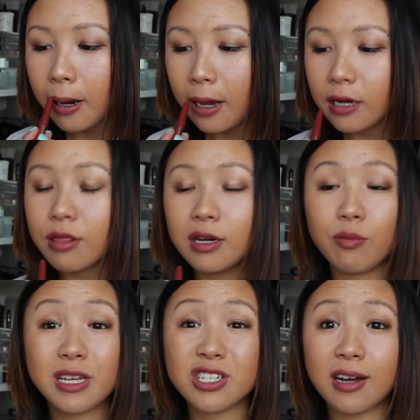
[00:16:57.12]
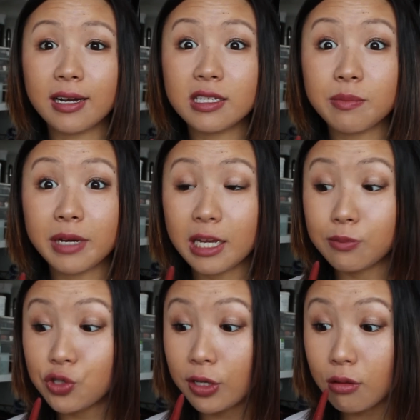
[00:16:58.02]
it's a little bit darker than my
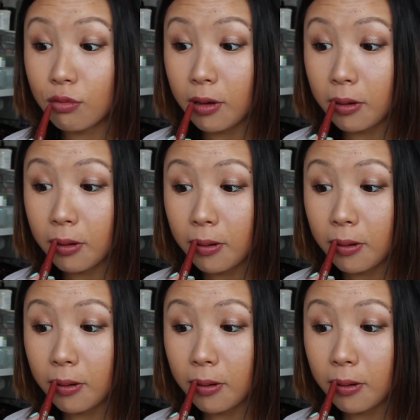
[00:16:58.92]
lip shade as well.